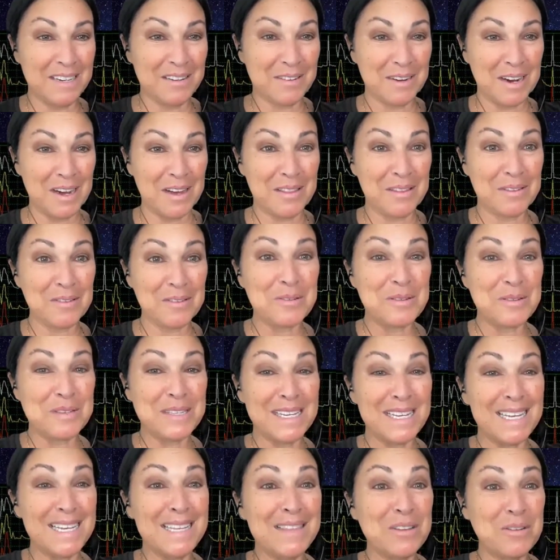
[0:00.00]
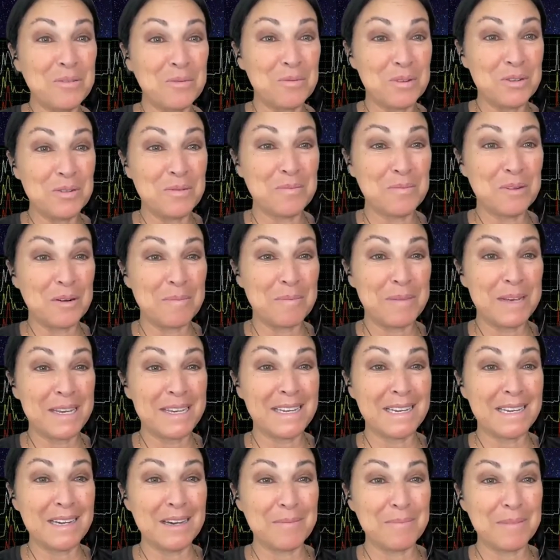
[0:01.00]
others in the room were
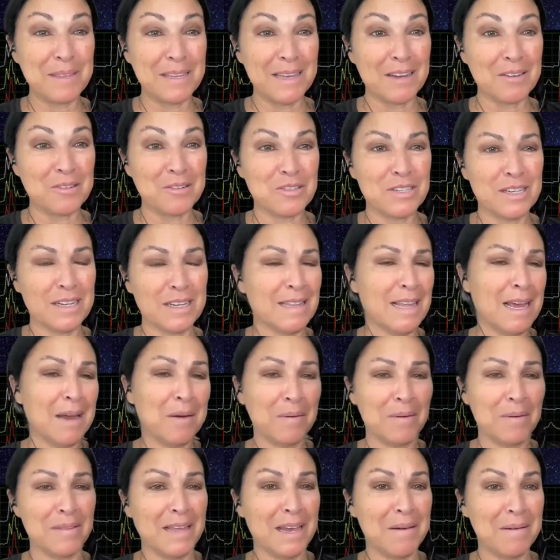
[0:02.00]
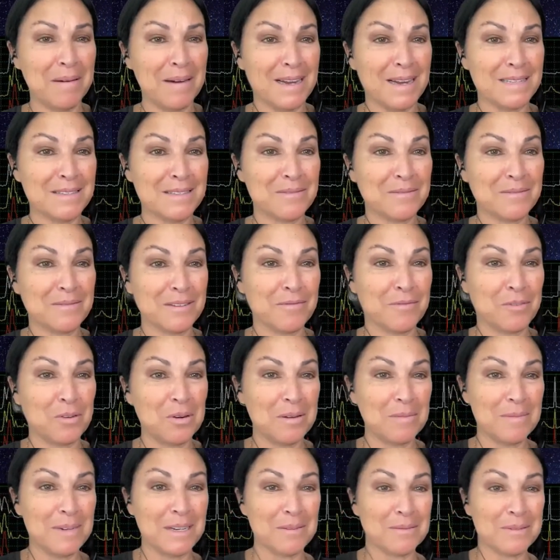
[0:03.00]
picking up the energy, and they were answering for
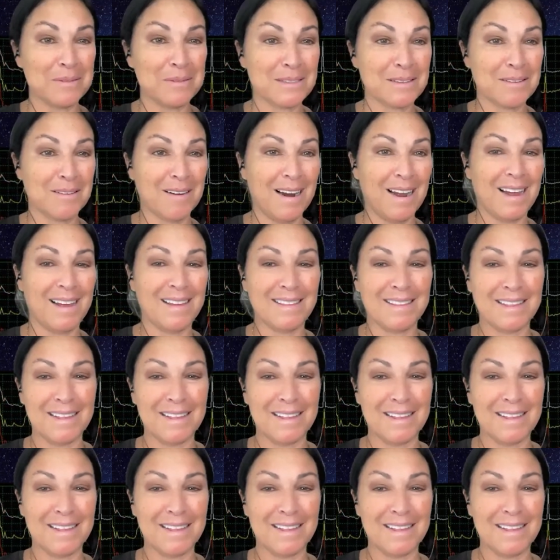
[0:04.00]
me. It was great.